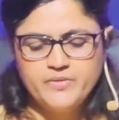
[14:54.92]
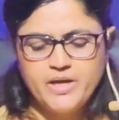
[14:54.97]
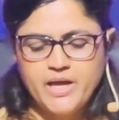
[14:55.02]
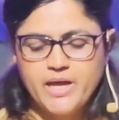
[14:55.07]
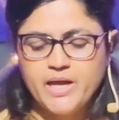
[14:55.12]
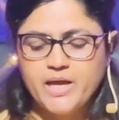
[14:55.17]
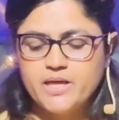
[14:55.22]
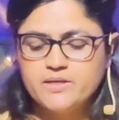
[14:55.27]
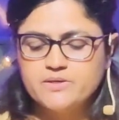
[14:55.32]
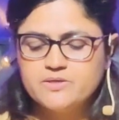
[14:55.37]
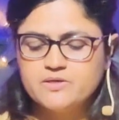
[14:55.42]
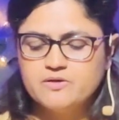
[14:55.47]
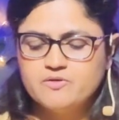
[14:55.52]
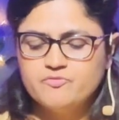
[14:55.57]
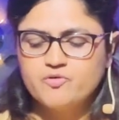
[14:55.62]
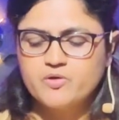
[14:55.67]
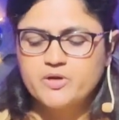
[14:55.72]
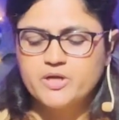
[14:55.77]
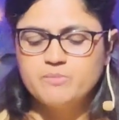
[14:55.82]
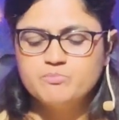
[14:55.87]
and
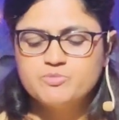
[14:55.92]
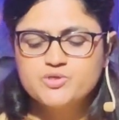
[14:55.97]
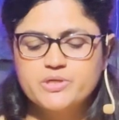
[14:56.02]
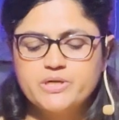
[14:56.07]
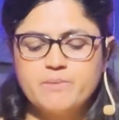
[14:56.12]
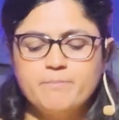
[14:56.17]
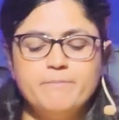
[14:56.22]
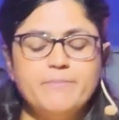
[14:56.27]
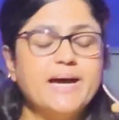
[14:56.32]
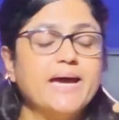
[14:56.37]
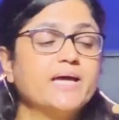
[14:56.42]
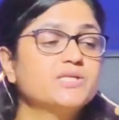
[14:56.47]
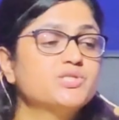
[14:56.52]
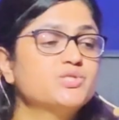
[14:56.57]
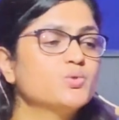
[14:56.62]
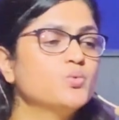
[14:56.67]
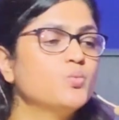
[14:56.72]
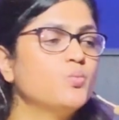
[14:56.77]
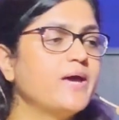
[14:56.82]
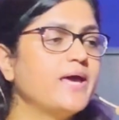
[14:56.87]
for him to come back
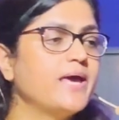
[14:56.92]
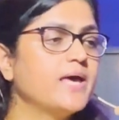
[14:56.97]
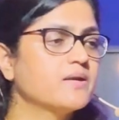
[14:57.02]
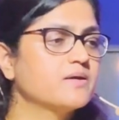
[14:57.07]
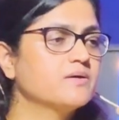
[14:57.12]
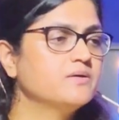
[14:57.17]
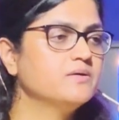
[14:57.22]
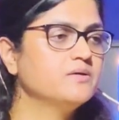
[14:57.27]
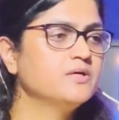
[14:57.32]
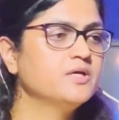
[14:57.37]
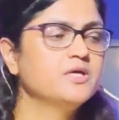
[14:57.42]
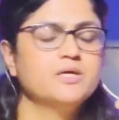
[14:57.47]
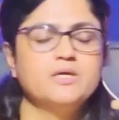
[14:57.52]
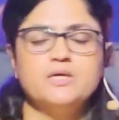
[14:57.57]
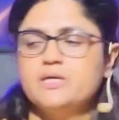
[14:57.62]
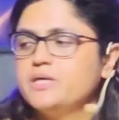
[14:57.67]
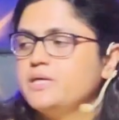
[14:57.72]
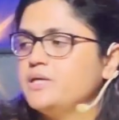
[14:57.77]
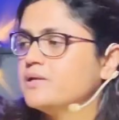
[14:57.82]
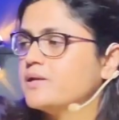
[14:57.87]
to where
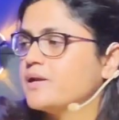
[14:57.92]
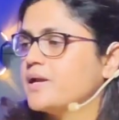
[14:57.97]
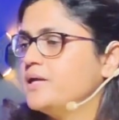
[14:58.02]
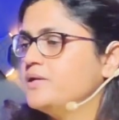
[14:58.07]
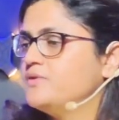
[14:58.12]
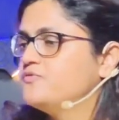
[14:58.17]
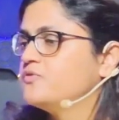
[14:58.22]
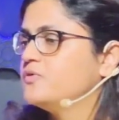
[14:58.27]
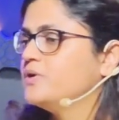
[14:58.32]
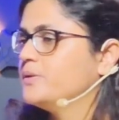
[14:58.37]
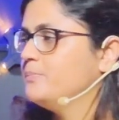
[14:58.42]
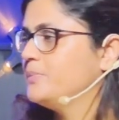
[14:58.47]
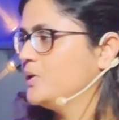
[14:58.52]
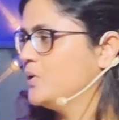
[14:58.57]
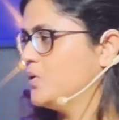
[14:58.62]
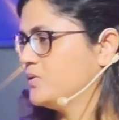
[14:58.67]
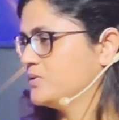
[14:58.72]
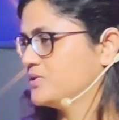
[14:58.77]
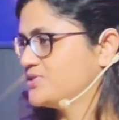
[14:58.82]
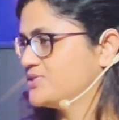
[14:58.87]
he rightfully
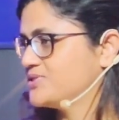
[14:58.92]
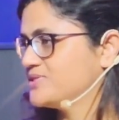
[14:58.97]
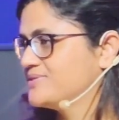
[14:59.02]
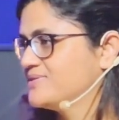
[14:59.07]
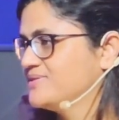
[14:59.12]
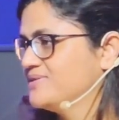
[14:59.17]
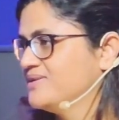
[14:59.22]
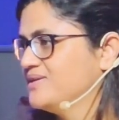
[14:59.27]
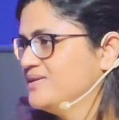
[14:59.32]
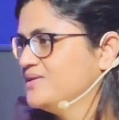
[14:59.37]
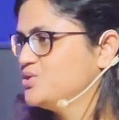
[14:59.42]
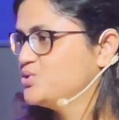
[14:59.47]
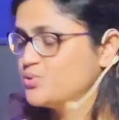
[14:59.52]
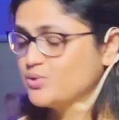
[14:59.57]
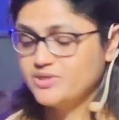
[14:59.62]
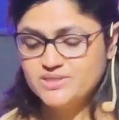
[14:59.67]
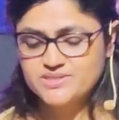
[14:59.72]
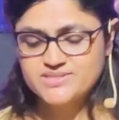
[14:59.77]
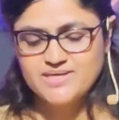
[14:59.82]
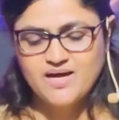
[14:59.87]
belongs to
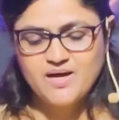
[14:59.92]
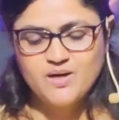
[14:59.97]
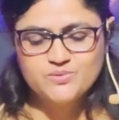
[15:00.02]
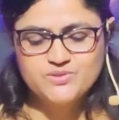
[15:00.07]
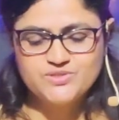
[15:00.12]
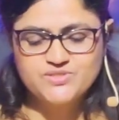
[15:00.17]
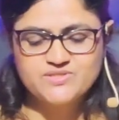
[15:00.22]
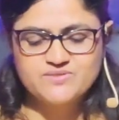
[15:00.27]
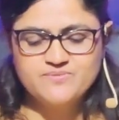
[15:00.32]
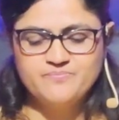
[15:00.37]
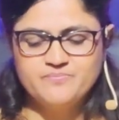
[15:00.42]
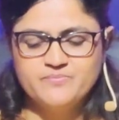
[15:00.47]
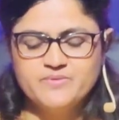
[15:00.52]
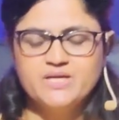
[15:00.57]
his house.